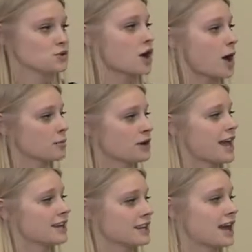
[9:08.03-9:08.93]
to
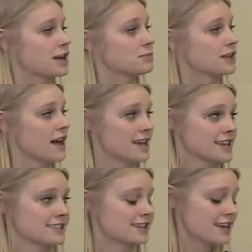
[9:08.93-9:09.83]
comprehend it and apply
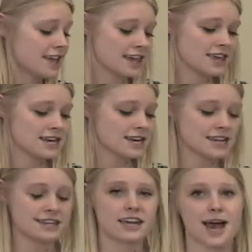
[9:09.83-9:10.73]
it. They
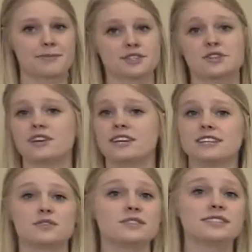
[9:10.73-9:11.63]
need that opportunity
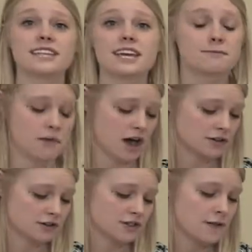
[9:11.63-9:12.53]
to see it
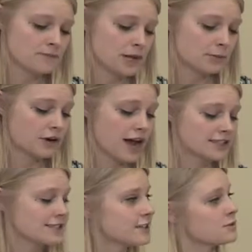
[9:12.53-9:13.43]
modeled,
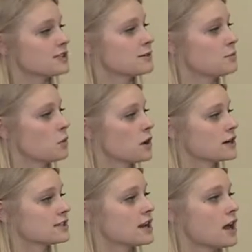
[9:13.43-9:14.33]
practice it with
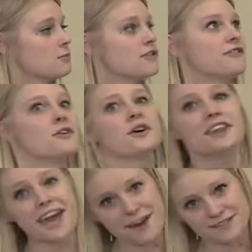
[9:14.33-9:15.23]
support before
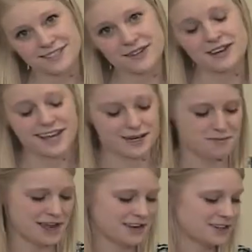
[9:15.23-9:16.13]
they have to do it
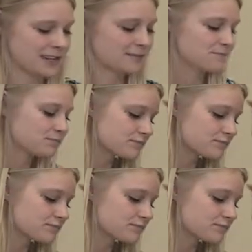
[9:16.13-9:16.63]
independently.